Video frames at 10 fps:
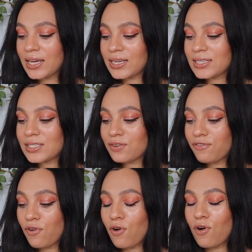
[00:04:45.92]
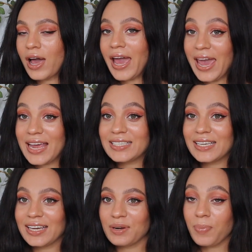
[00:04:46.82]
these for
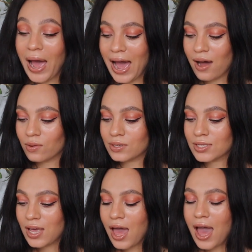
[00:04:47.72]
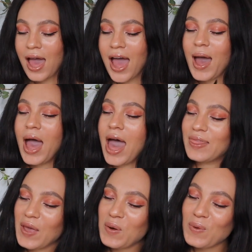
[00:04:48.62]
£18
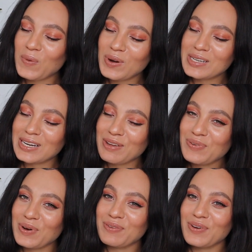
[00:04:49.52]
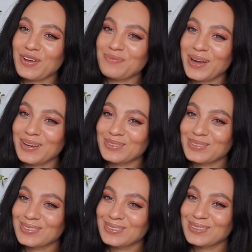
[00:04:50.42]
and they were originally
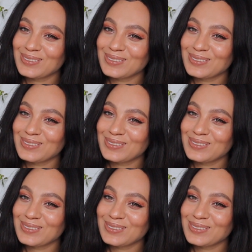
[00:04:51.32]
£45.